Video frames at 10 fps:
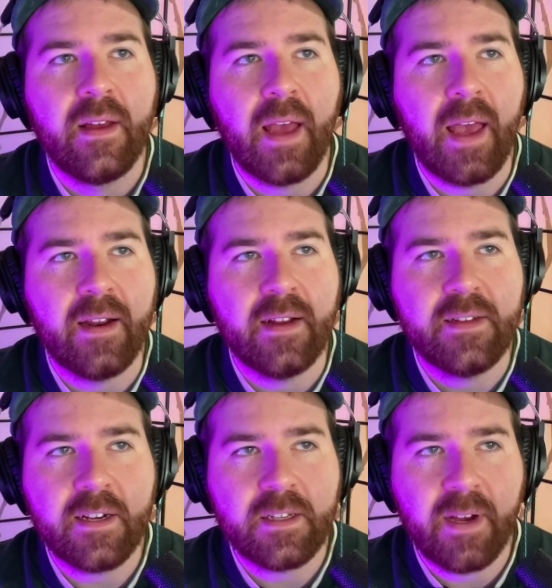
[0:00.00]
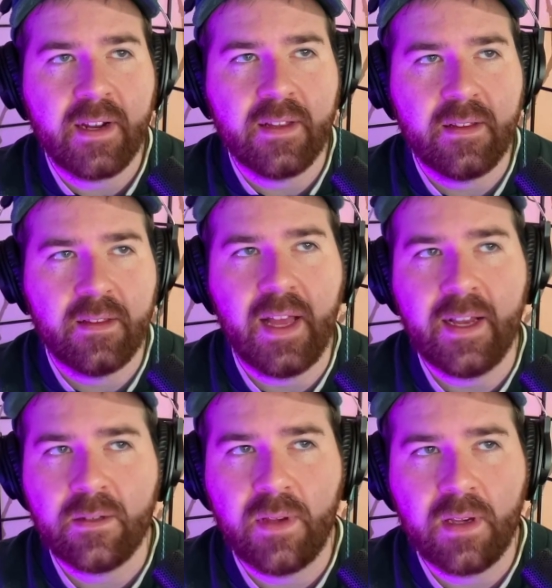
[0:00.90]
And I talked about it
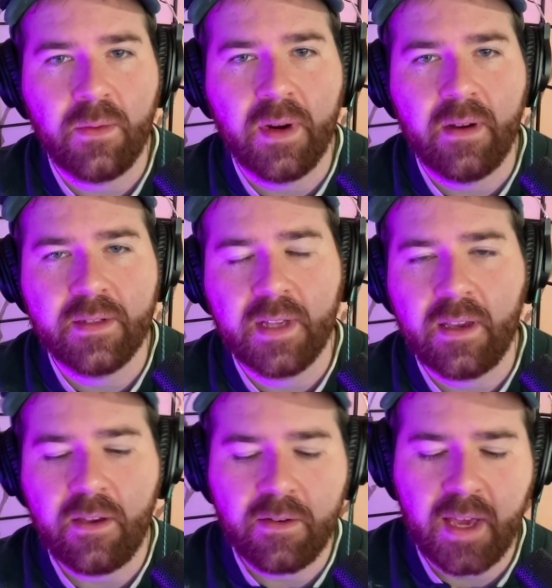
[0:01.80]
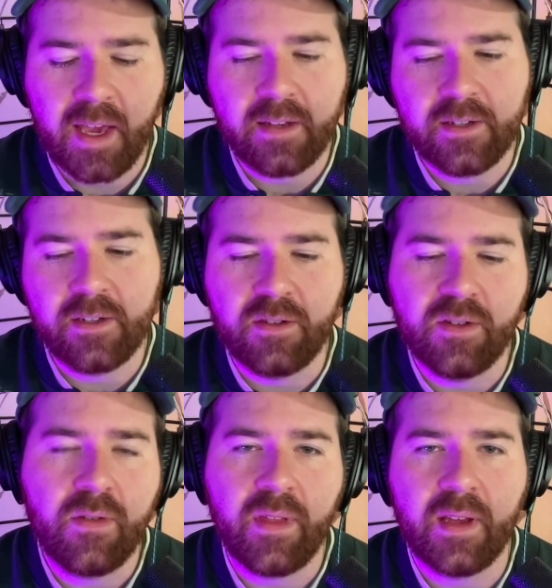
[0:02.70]
last week where I was like, you can't just
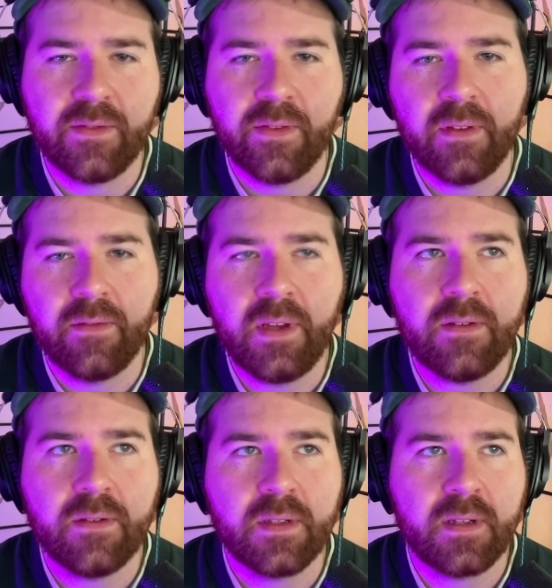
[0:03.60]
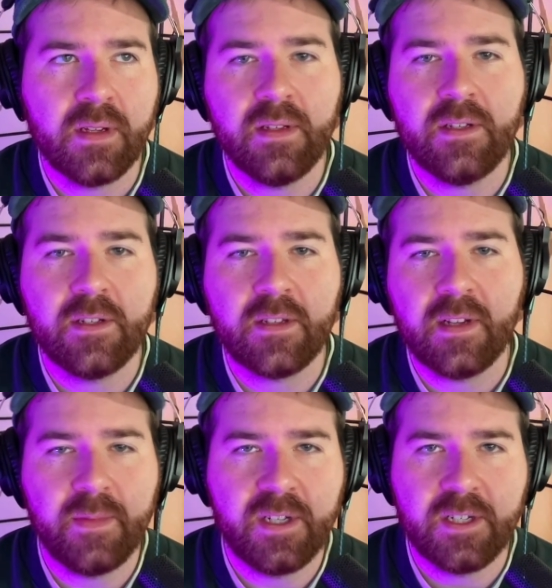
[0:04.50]
do things for the views, because it's just going
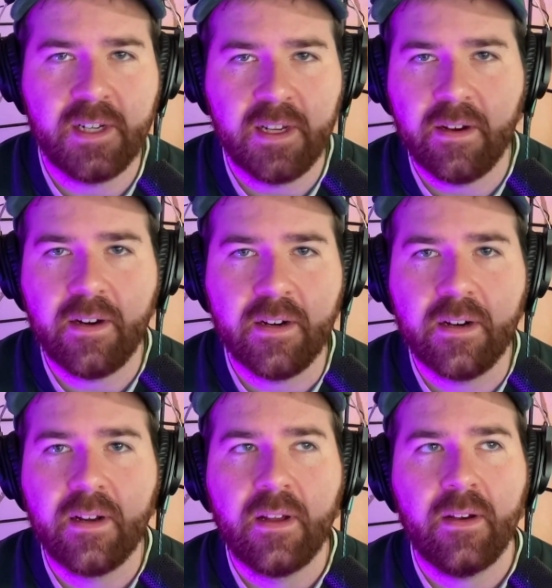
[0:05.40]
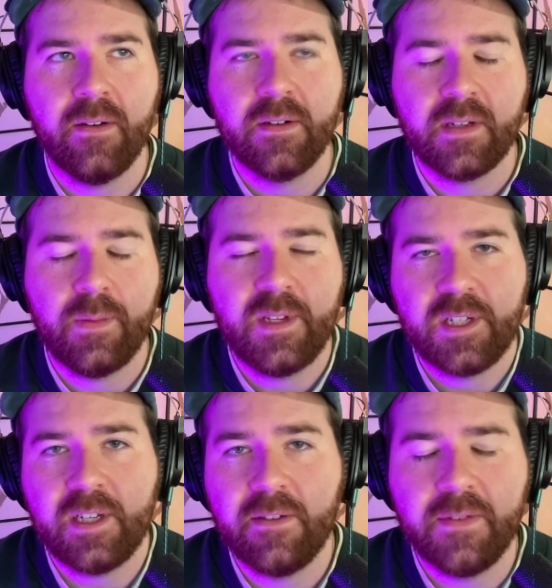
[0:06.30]
to be shit art, or it's going to be a
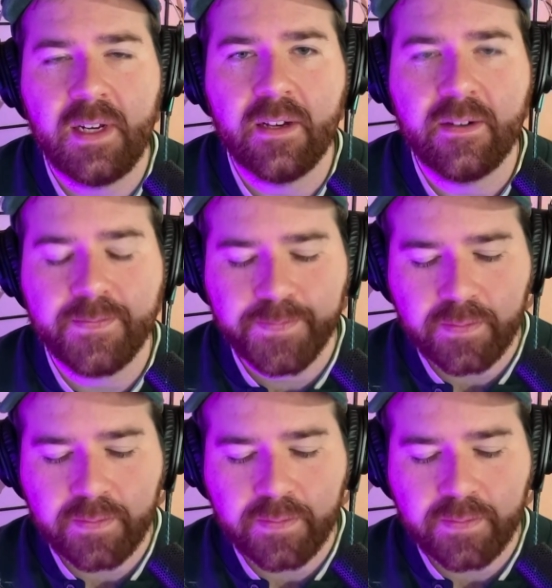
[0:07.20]
shit video.